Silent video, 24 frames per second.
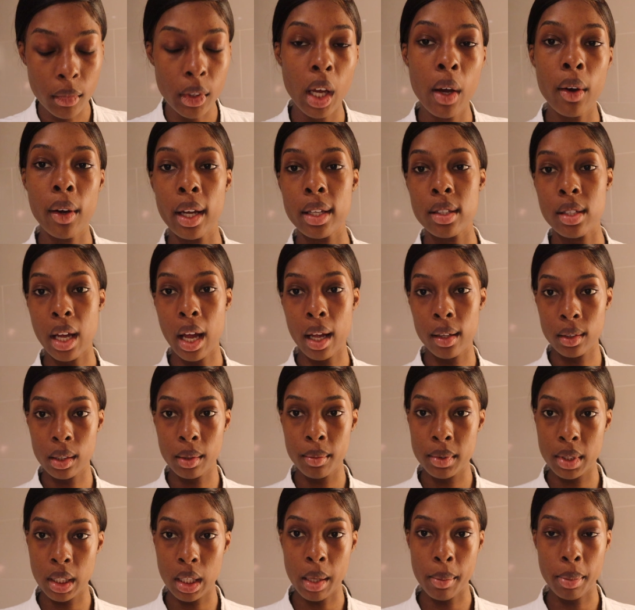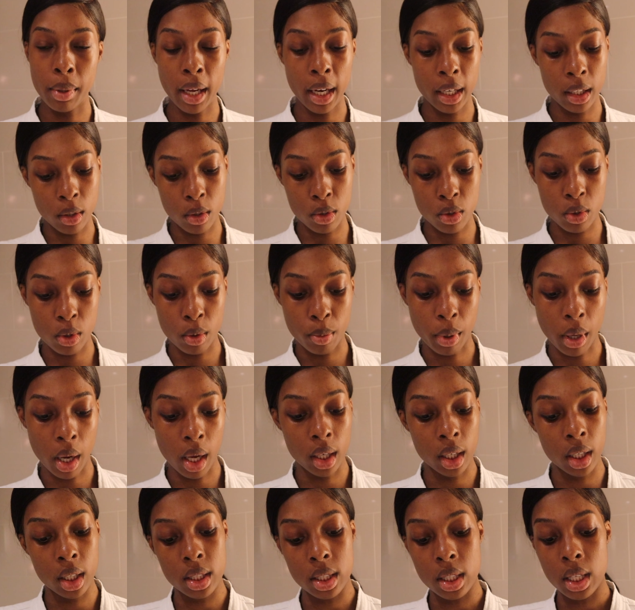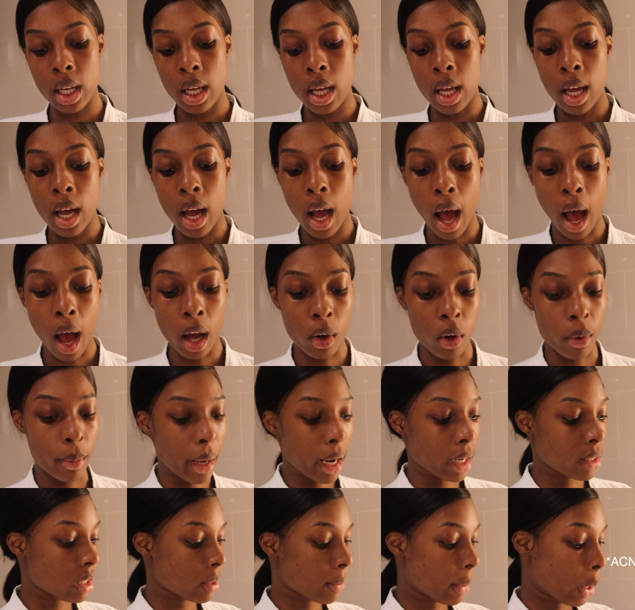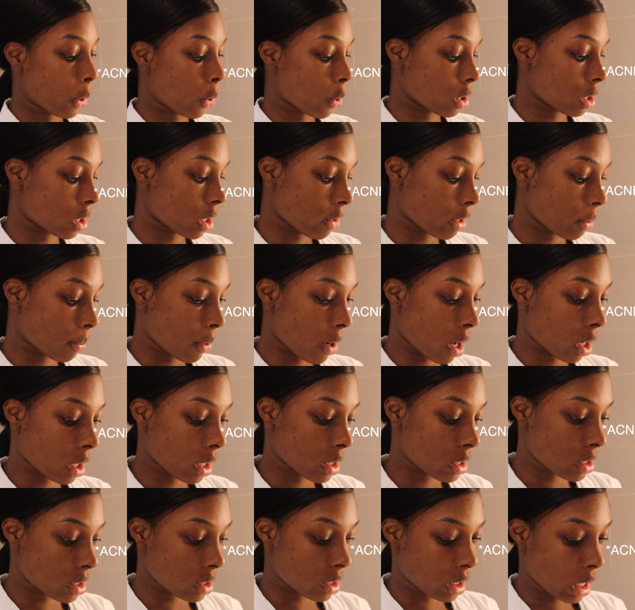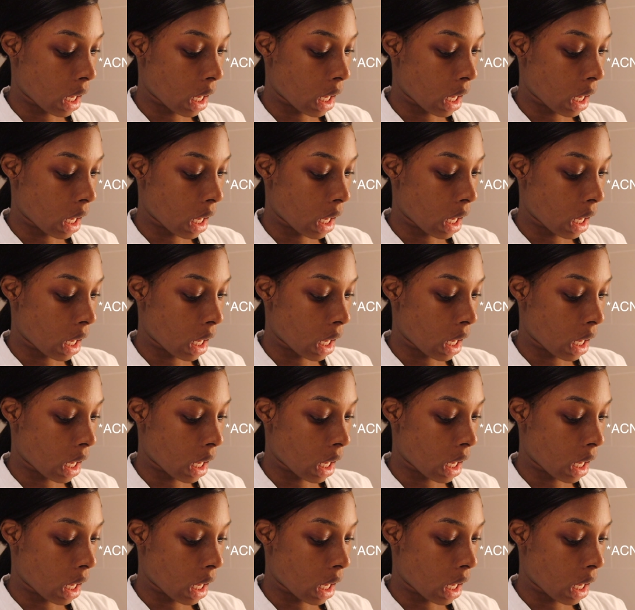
Okay, so as I'm done applying those two products, I go back to my ordinary products.